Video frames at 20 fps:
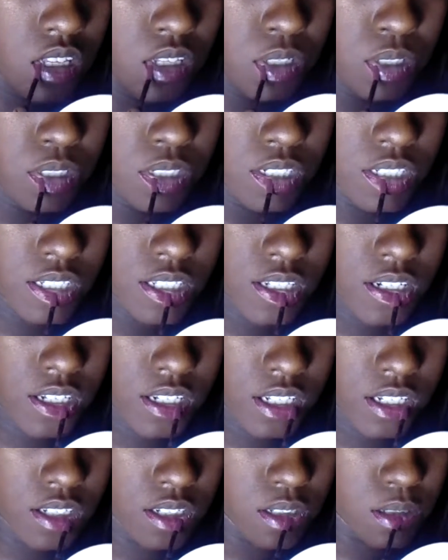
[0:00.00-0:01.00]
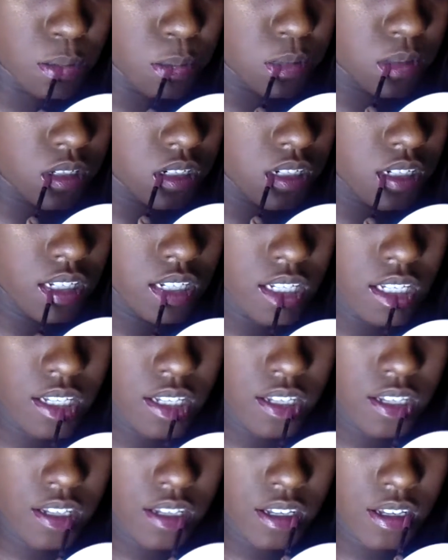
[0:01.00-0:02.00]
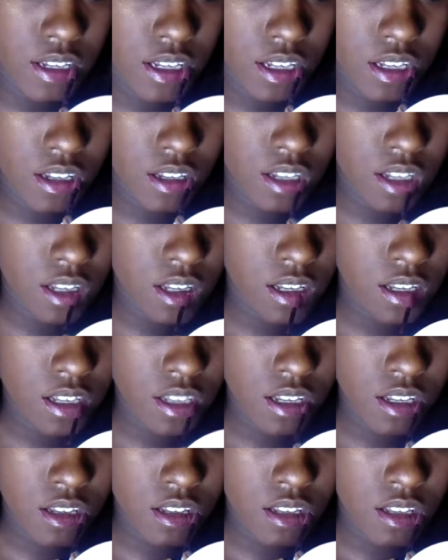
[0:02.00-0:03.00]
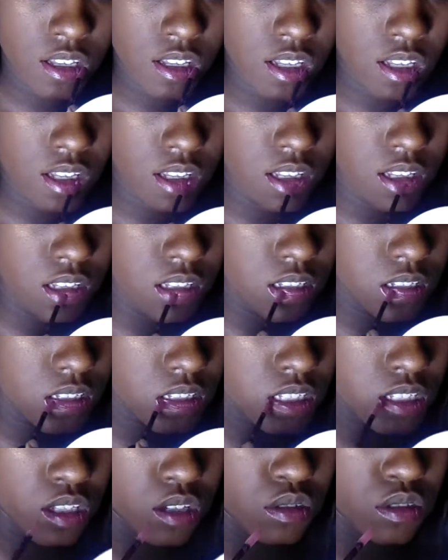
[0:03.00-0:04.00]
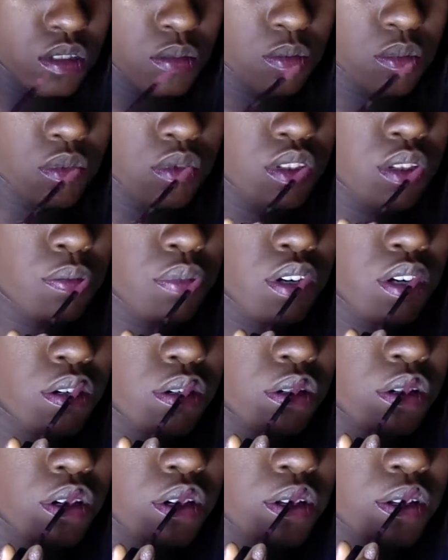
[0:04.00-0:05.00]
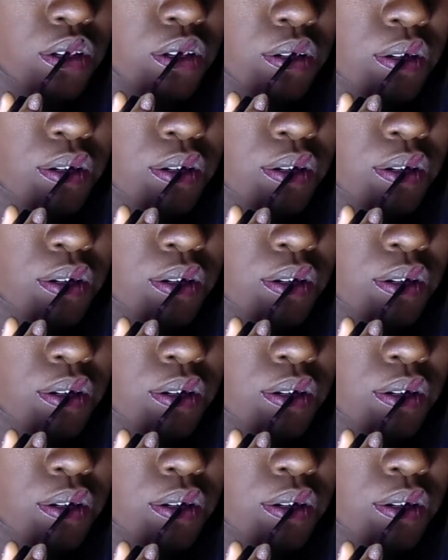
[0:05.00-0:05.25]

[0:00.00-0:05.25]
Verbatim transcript: Ooh, this color is pretty. This is so smooth to put on.